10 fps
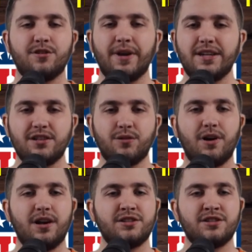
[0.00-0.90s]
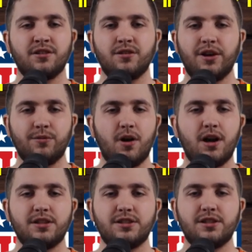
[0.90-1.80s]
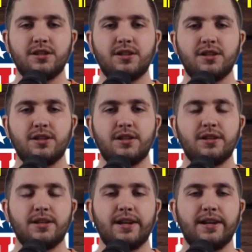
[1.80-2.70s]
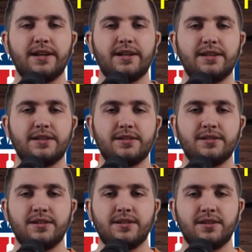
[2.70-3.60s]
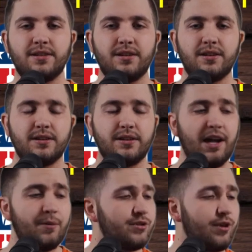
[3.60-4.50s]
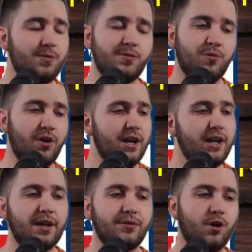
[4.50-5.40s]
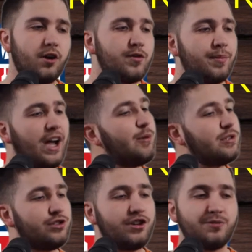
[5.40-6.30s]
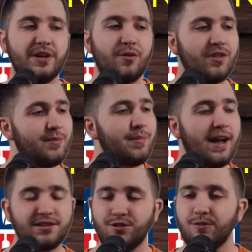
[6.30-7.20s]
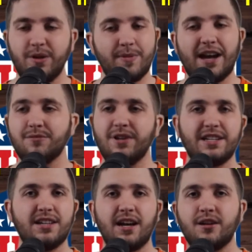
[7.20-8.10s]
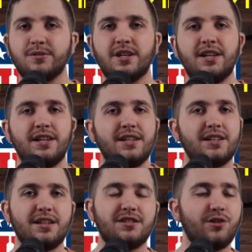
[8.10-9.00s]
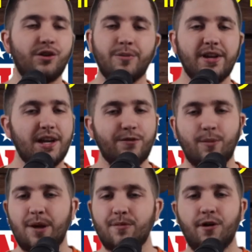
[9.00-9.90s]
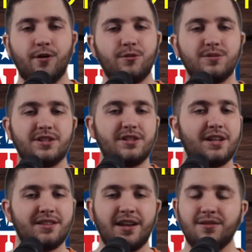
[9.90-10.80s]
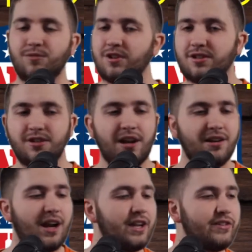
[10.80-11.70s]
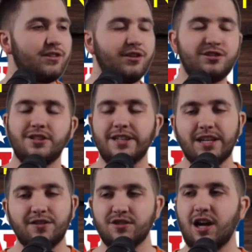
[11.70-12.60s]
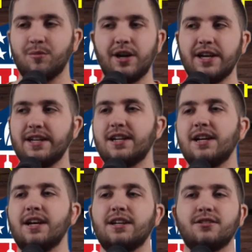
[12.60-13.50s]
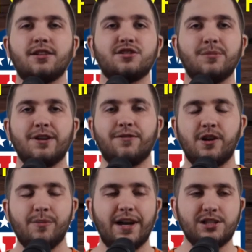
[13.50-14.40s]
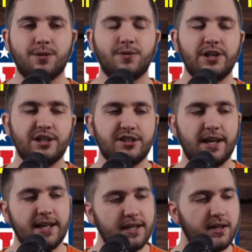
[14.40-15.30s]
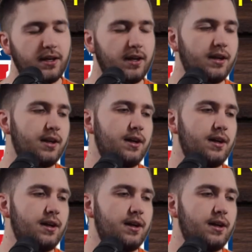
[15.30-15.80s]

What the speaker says: it was amazing to watch. Great watch. And, yeah, I'm so happy for Brady. I'm sorry for Pat, but trust me, I think Pat's going to be back many times. This is only the beginning for Pat Mahomes, and I think we're not even close to the end of Tom Brady. So it's going to be a fun matchup for years ahead.